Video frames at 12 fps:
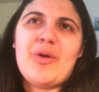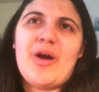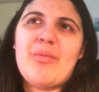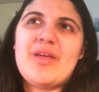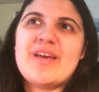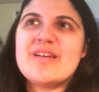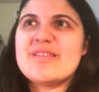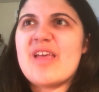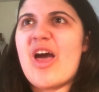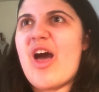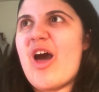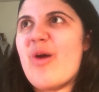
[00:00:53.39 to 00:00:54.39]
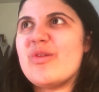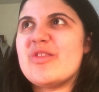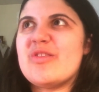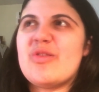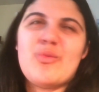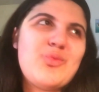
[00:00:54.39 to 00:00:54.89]
Probably because, oh,
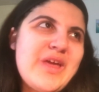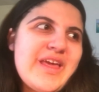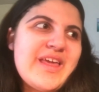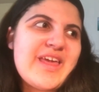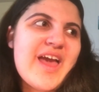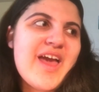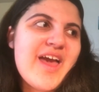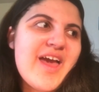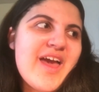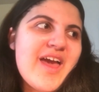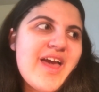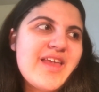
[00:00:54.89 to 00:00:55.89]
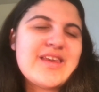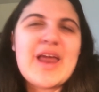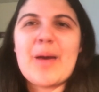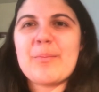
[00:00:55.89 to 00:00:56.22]
it's the weekend,